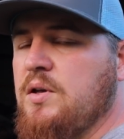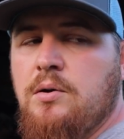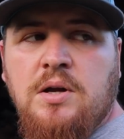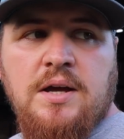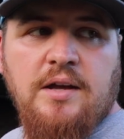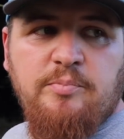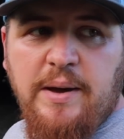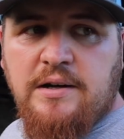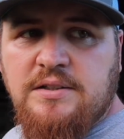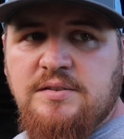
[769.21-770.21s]
So it's
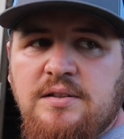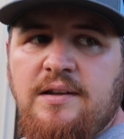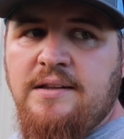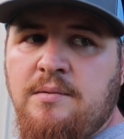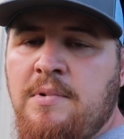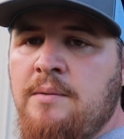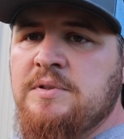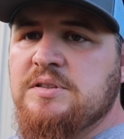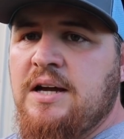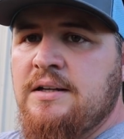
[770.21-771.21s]
better just to let the
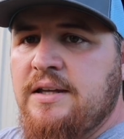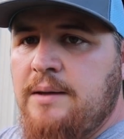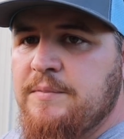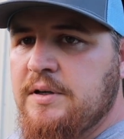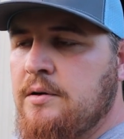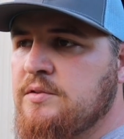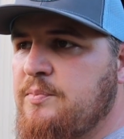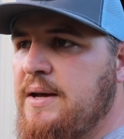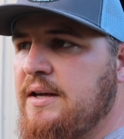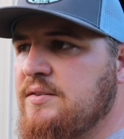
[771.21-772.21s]
mamas kind of keep their own
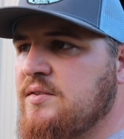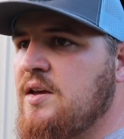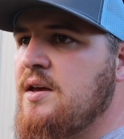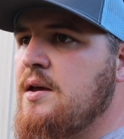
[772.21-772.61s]
space.